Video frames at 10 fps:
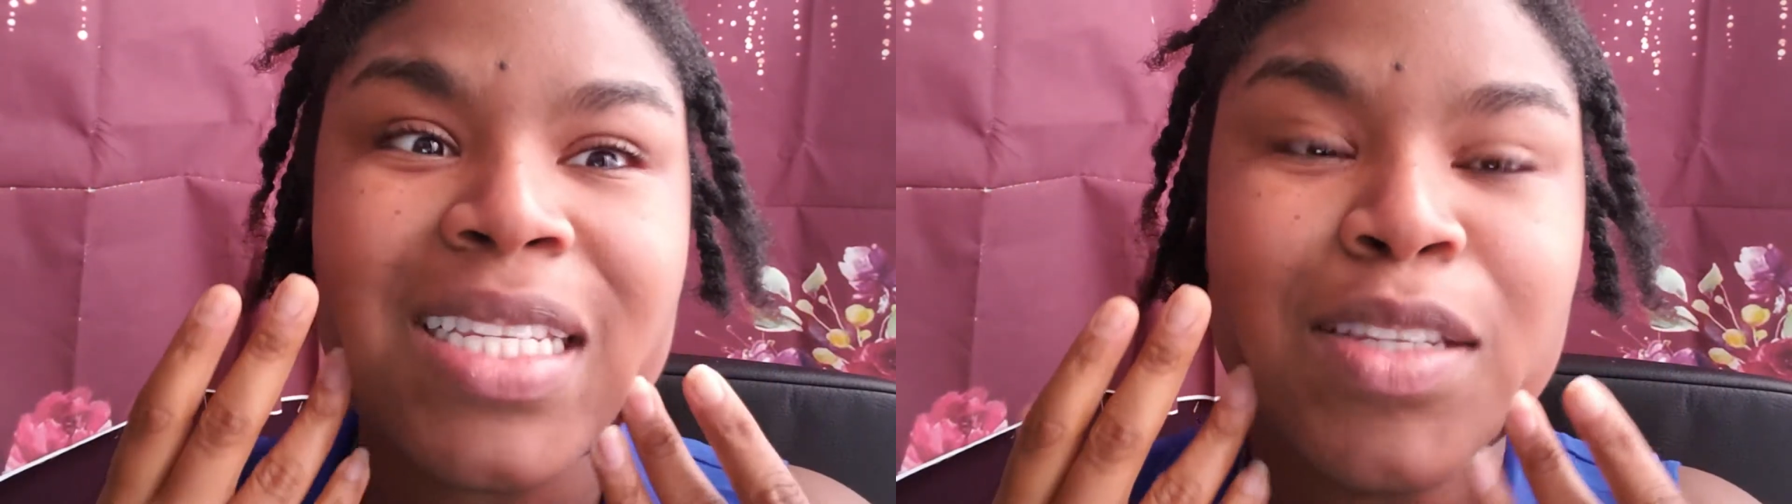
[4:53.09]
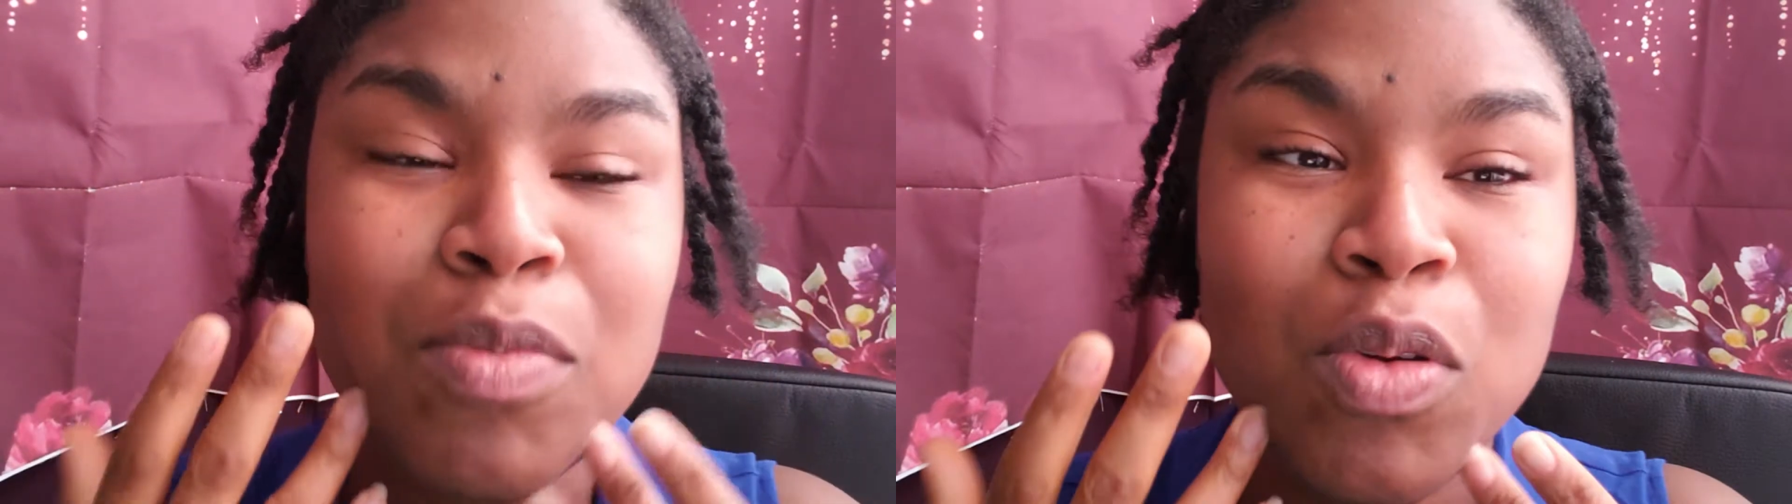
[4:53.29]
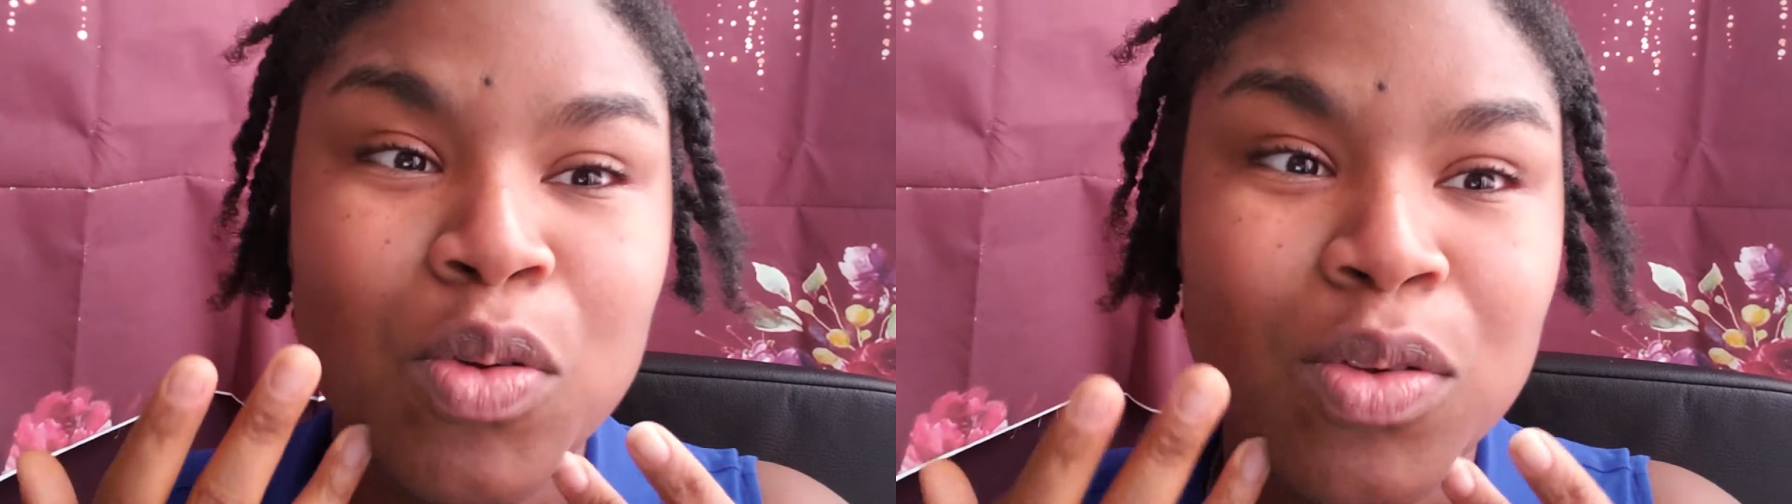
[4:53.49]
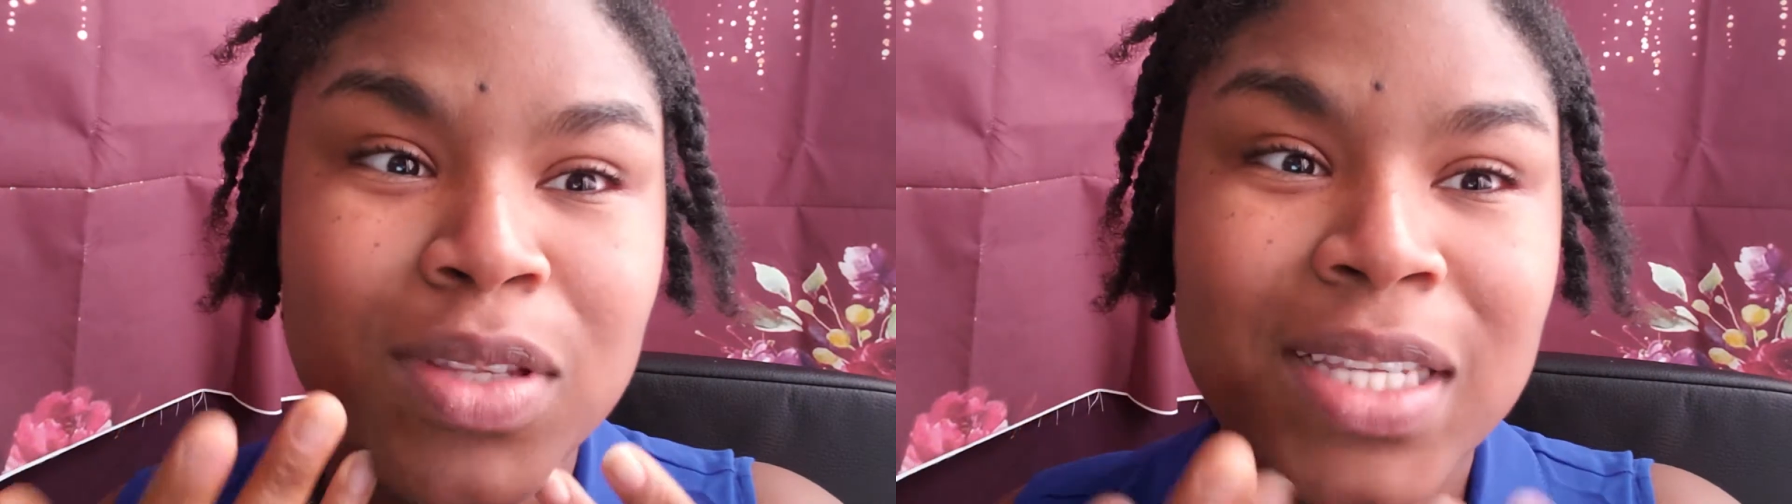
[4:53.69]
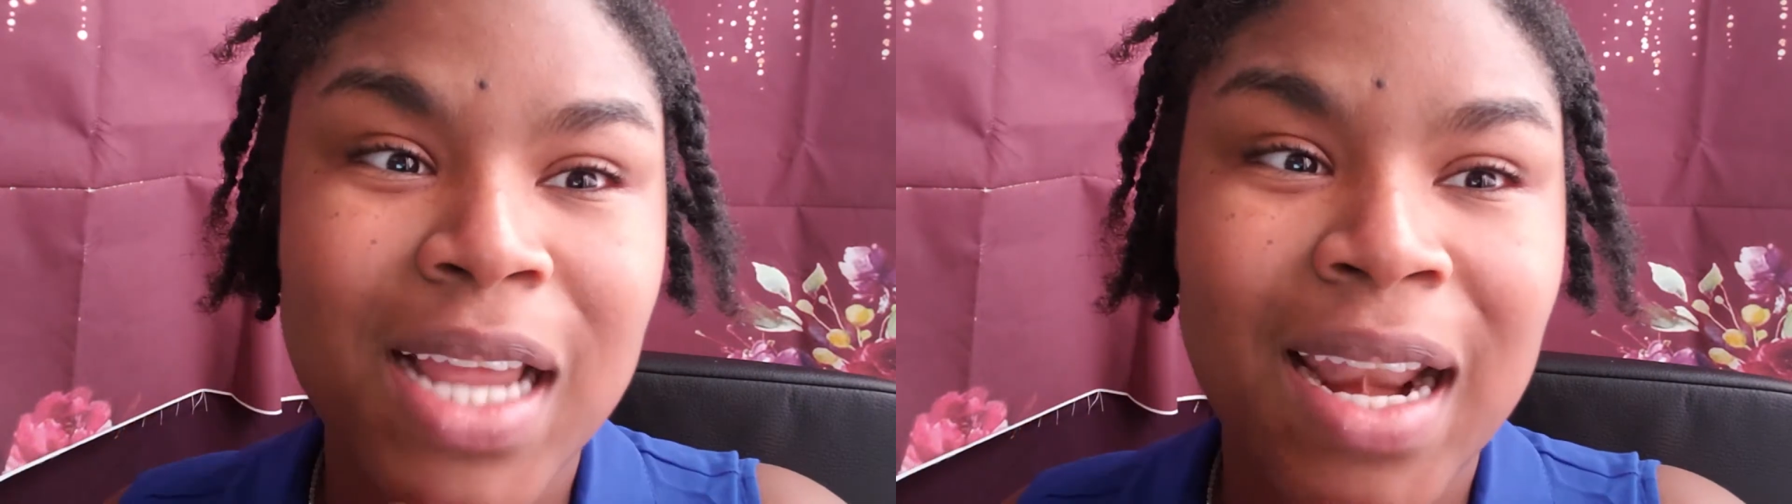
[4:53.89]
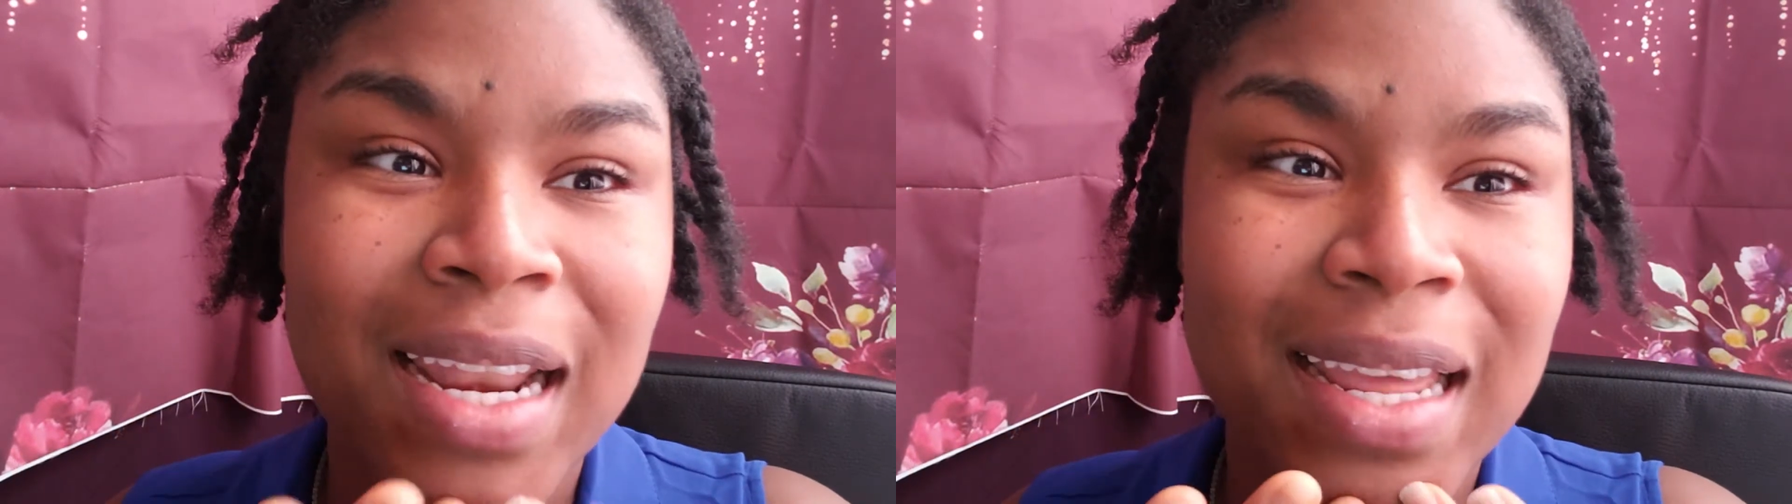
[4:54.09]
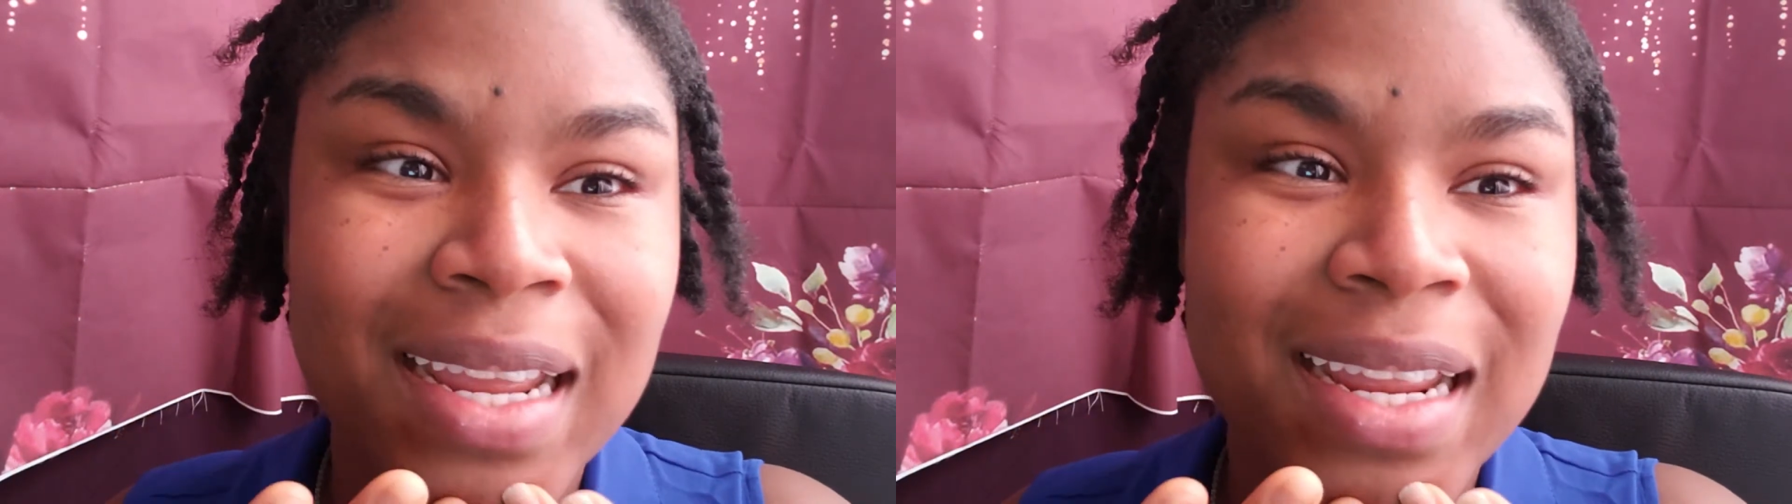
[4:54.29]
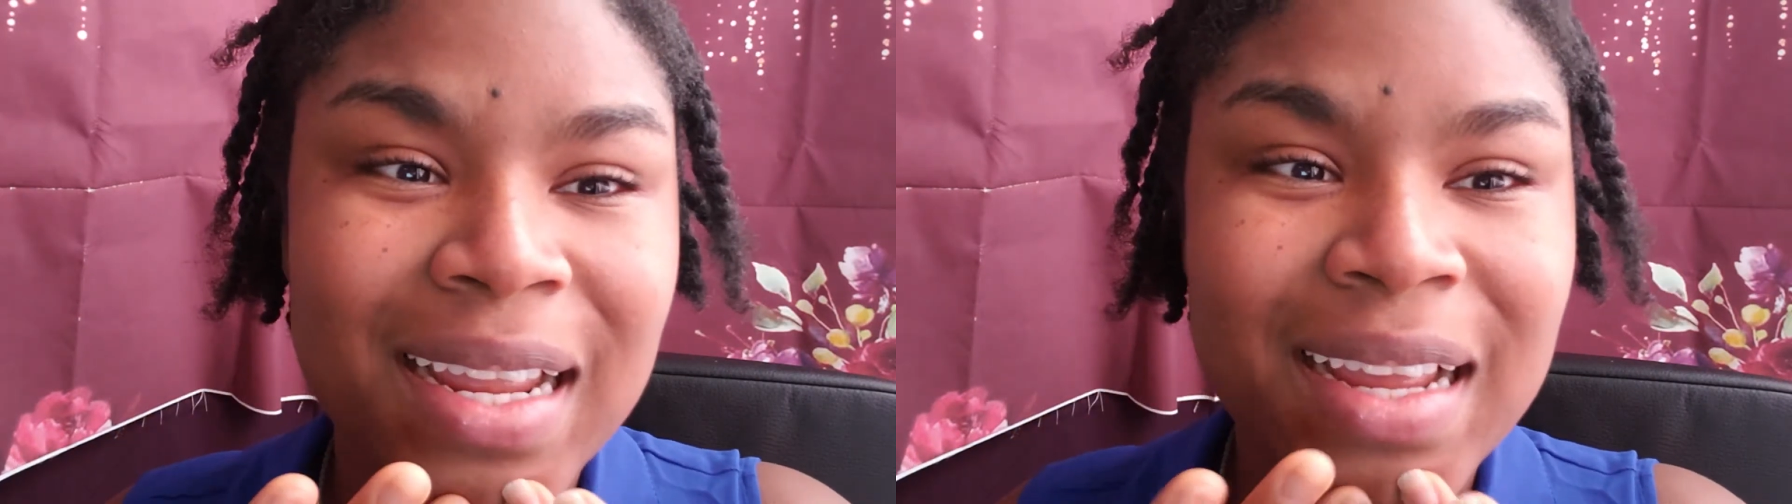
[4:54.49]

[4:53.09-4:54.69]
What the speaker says: smooth suddenly.